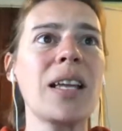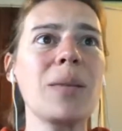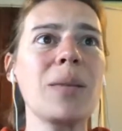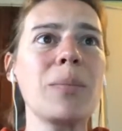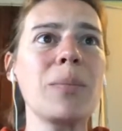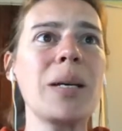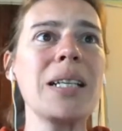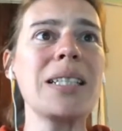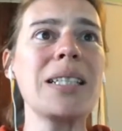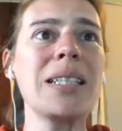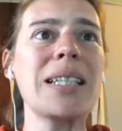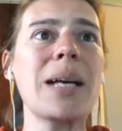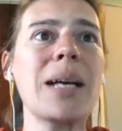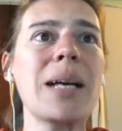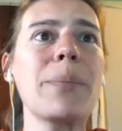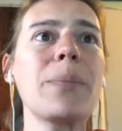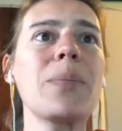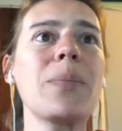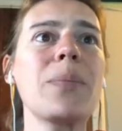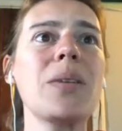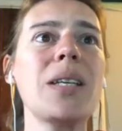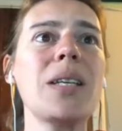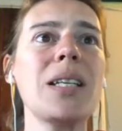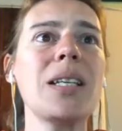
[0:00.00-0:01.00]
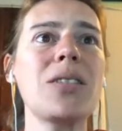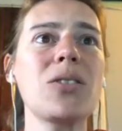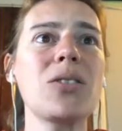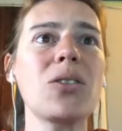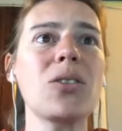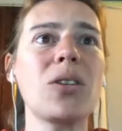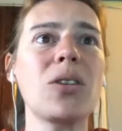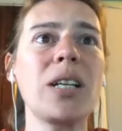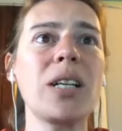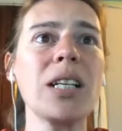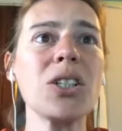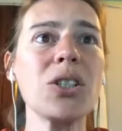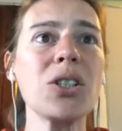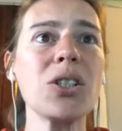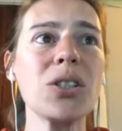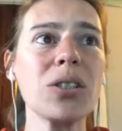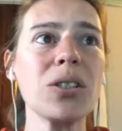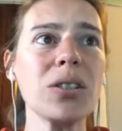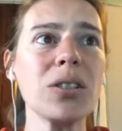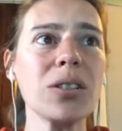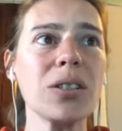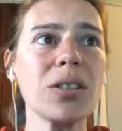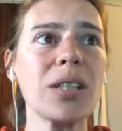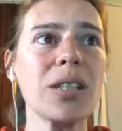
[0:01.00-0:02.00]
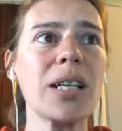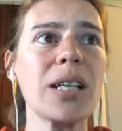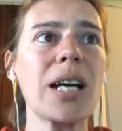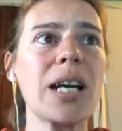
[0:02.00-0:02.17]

that makes up its collection